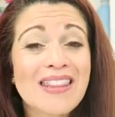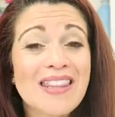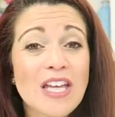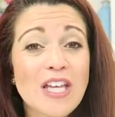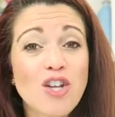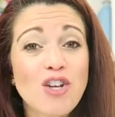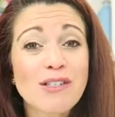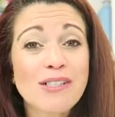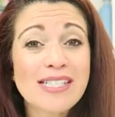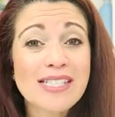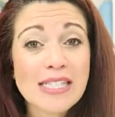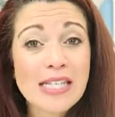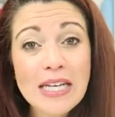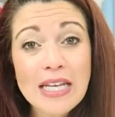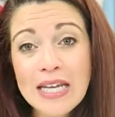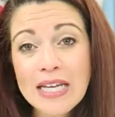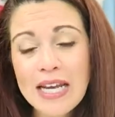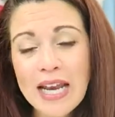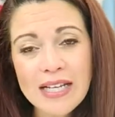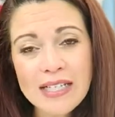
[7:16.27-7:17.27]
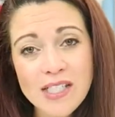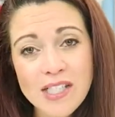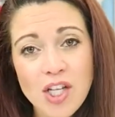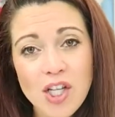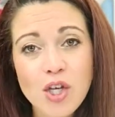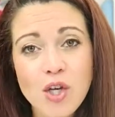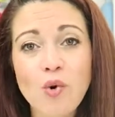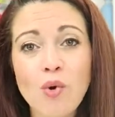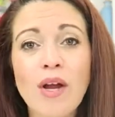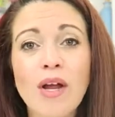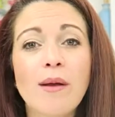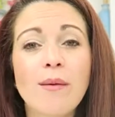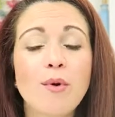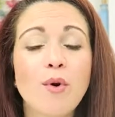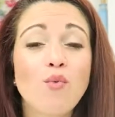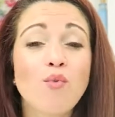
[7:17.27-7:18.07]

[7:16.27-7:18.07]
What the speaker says: that you're sitting next to the crib